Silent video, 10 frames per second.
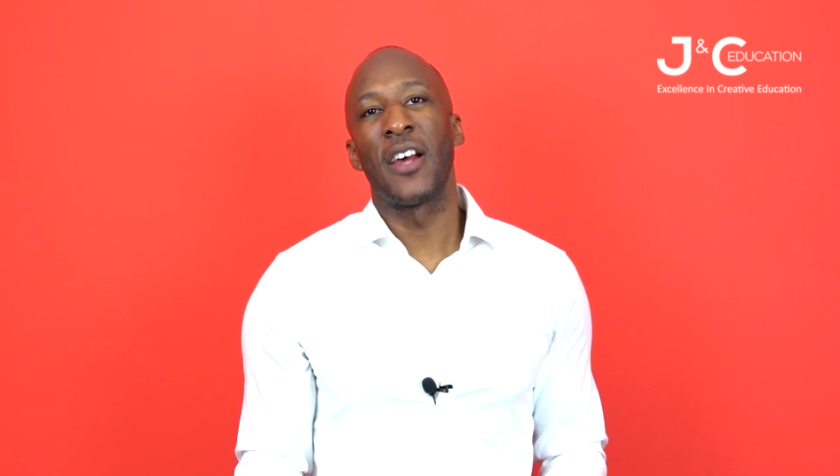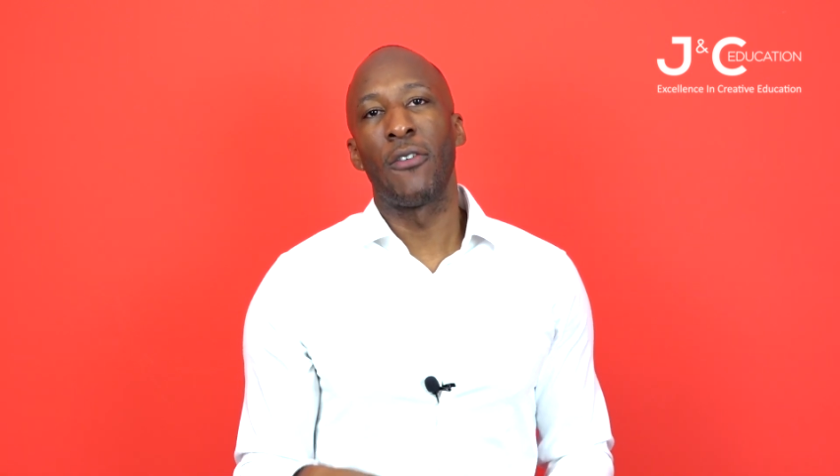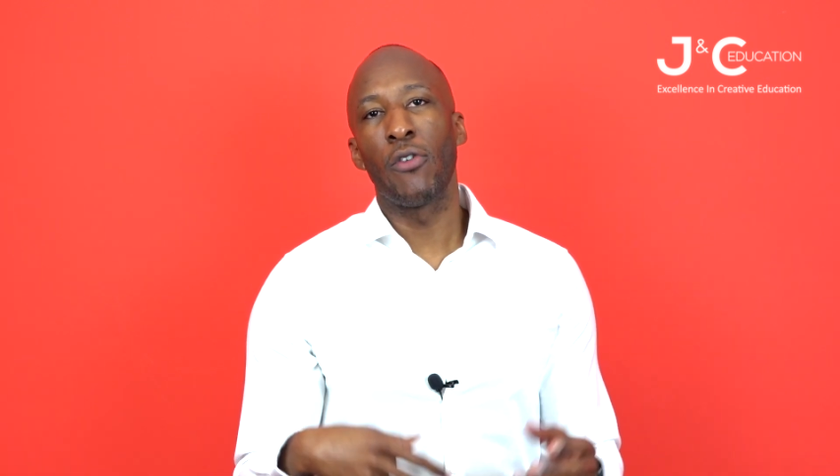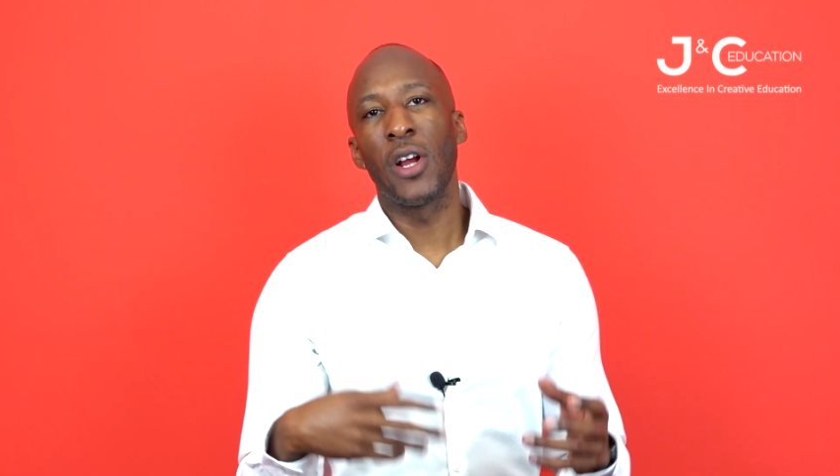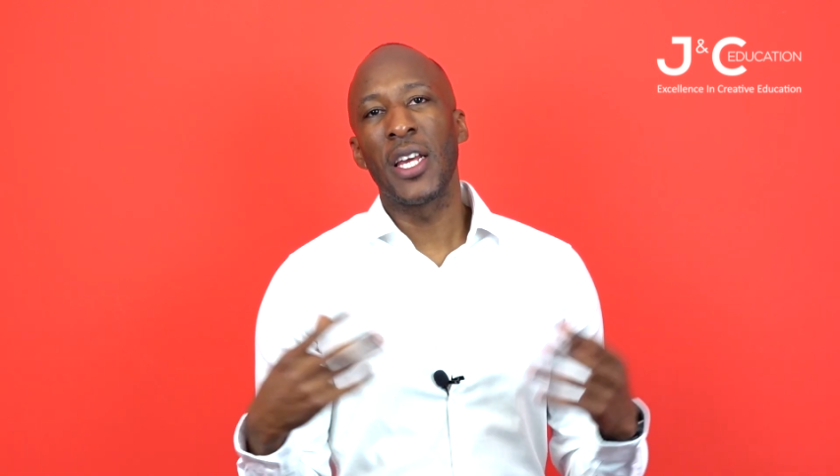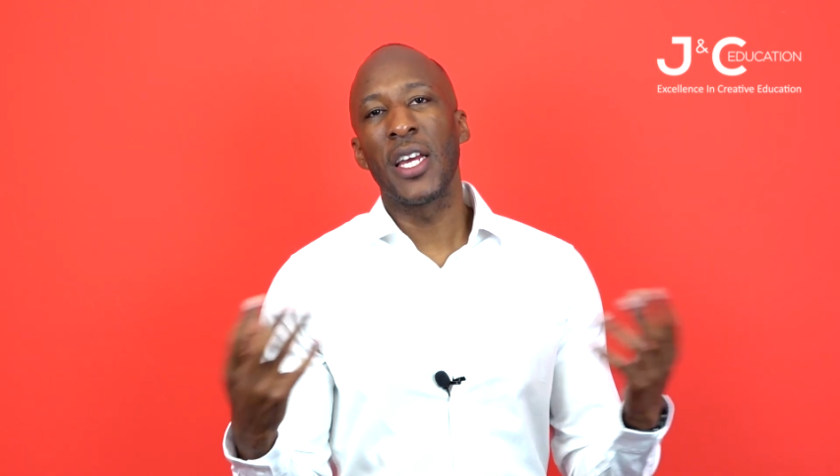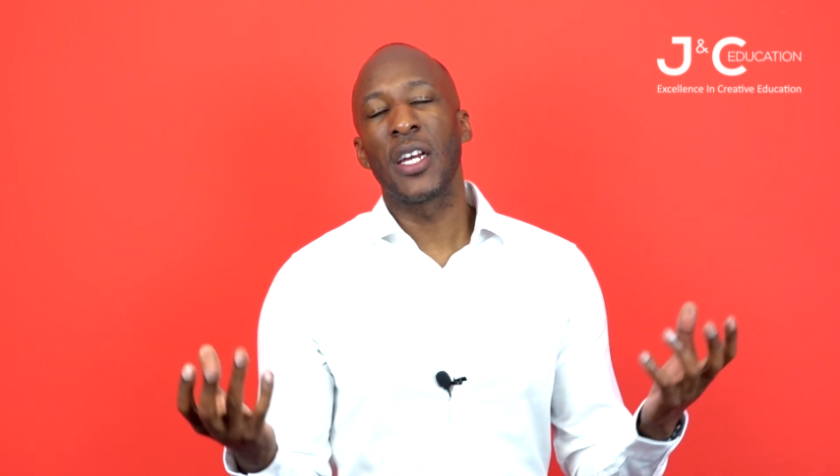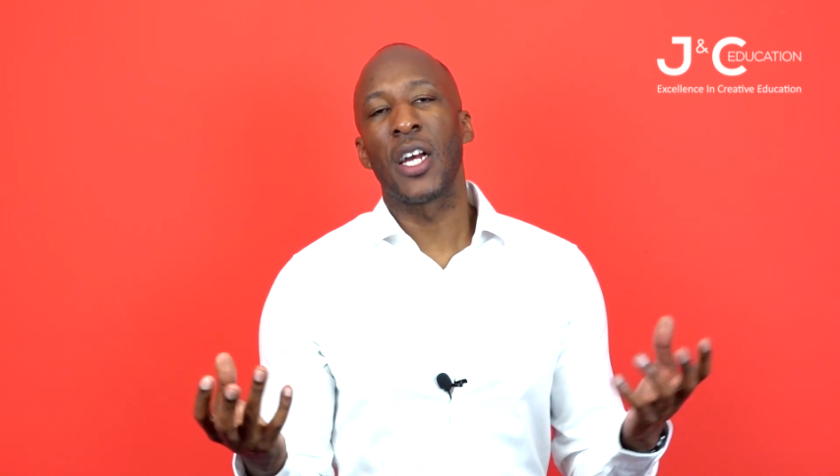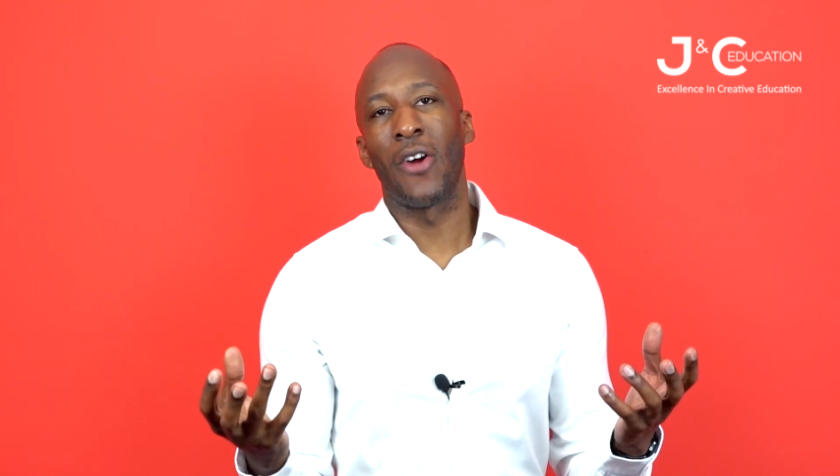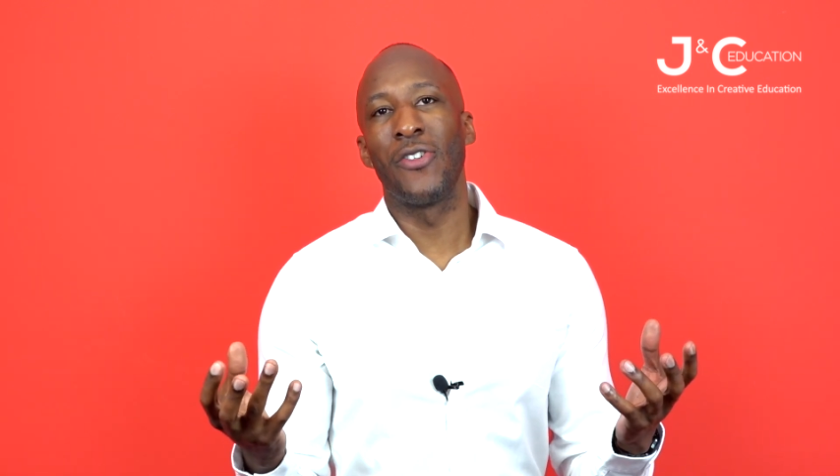that really
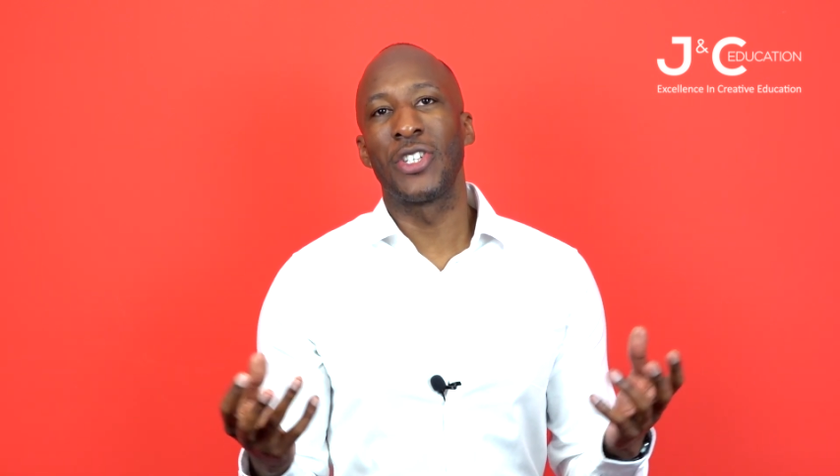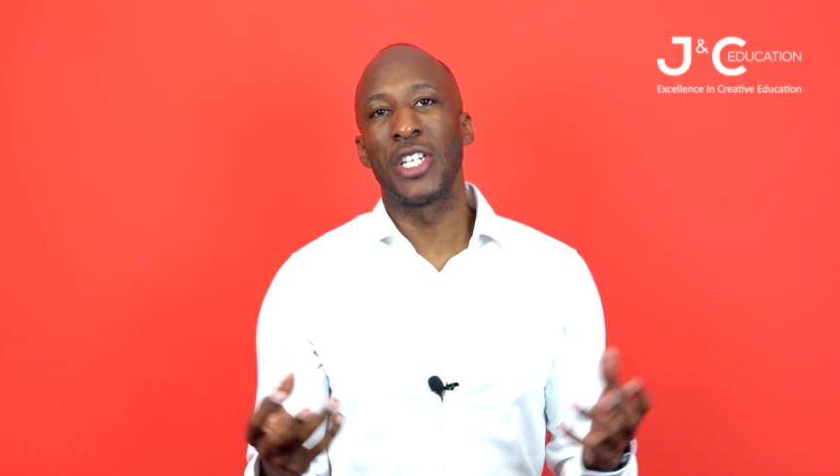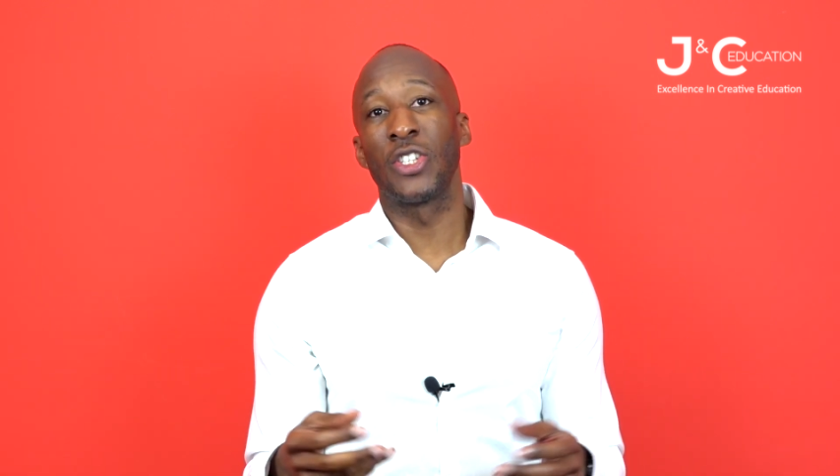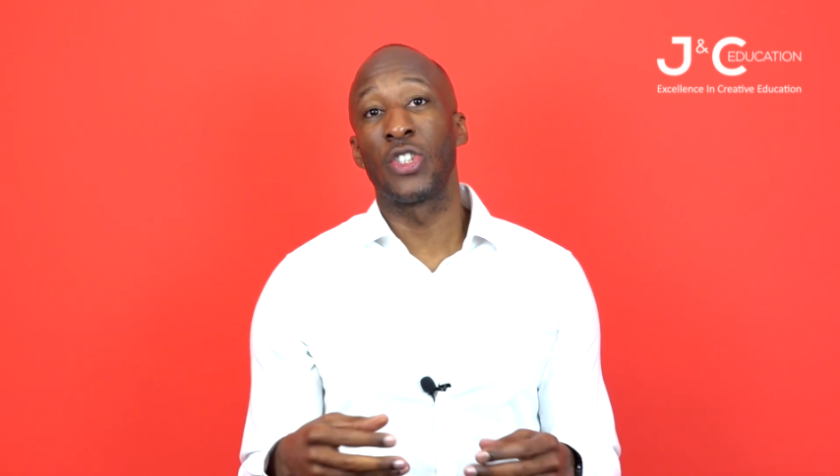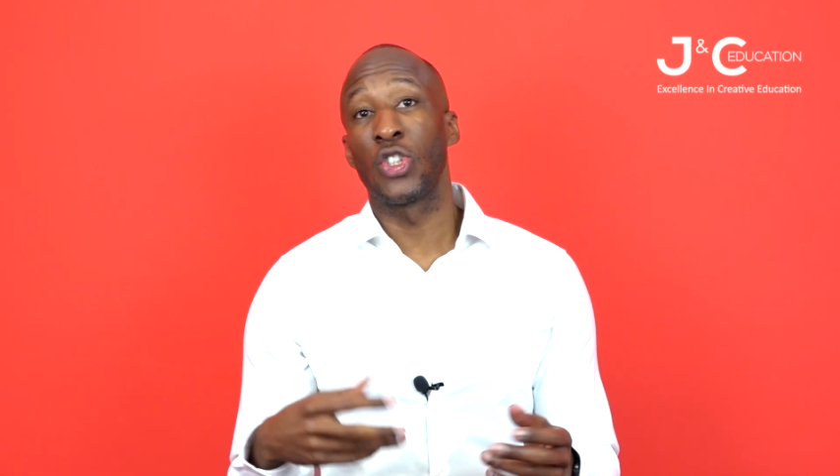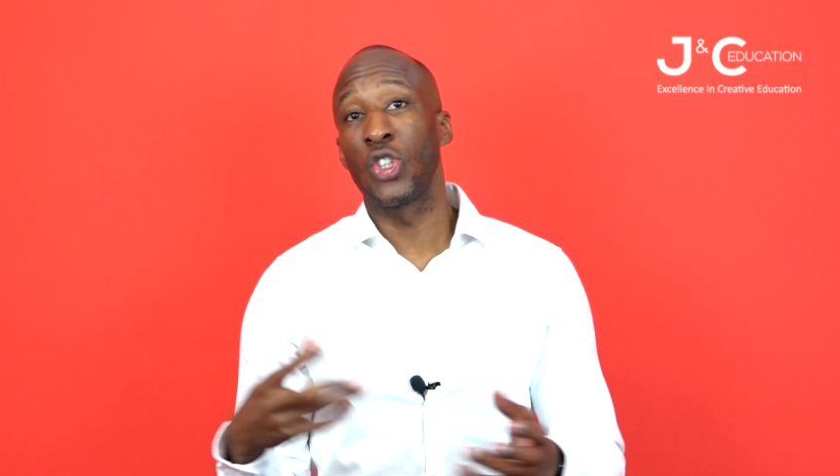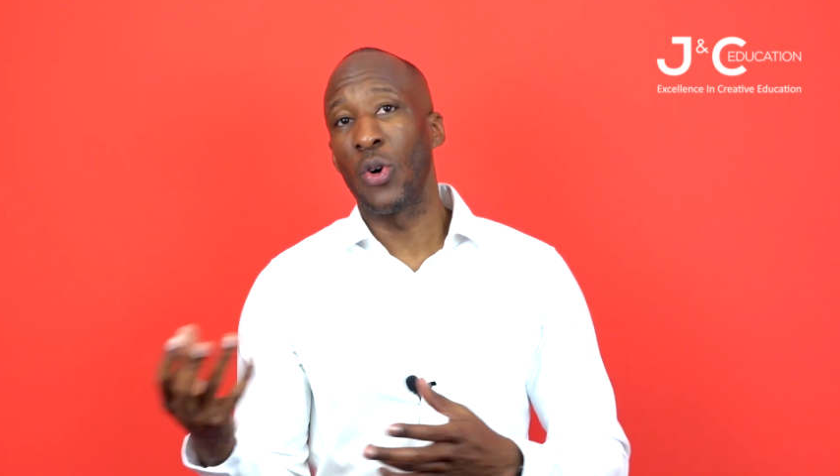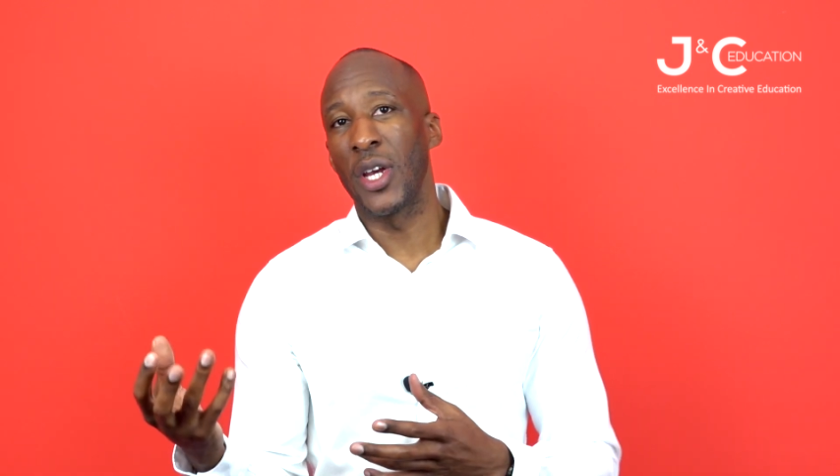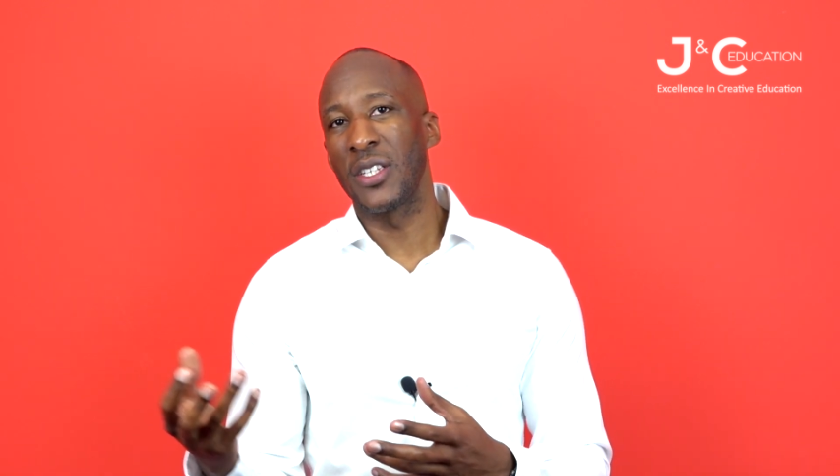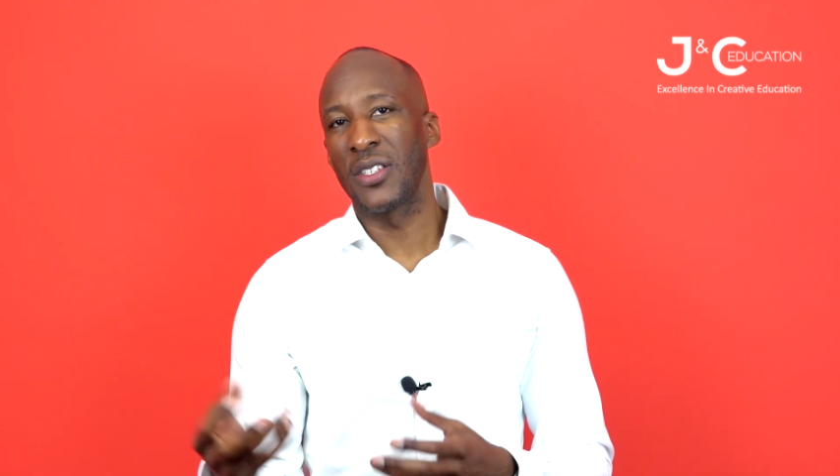encourages
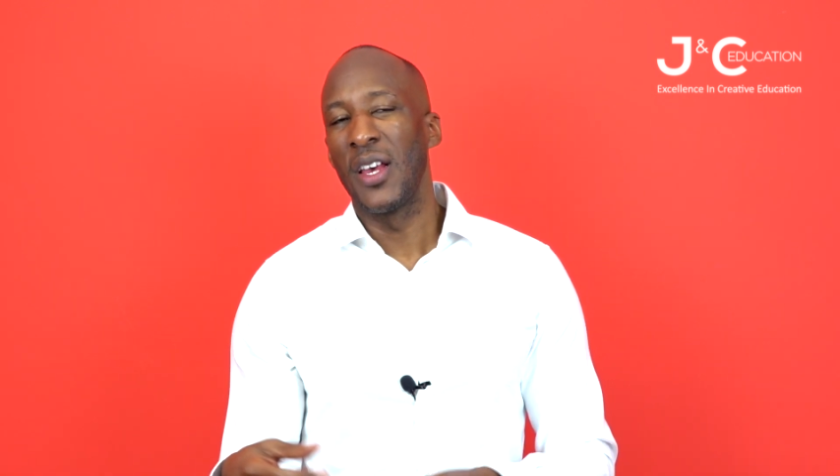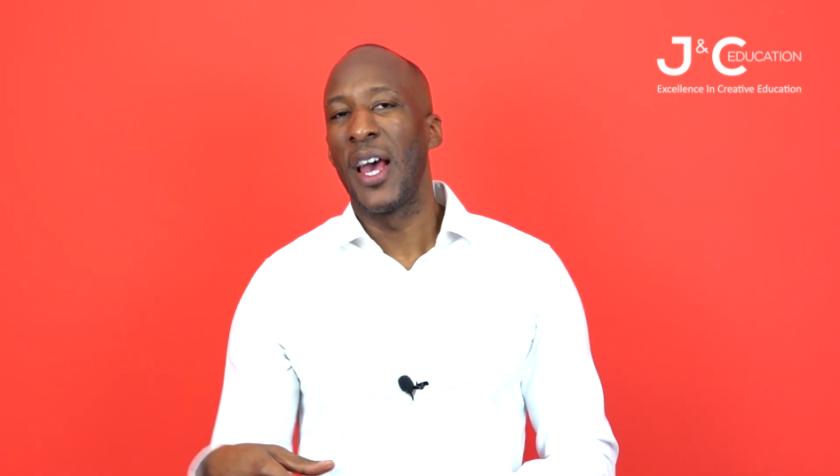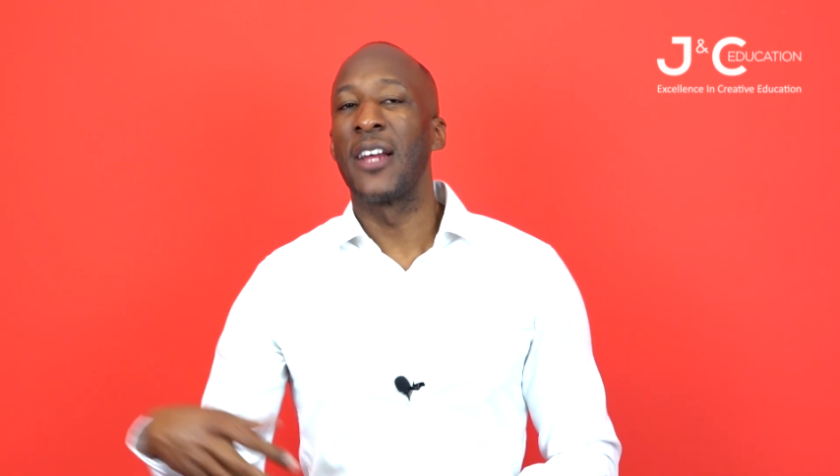choice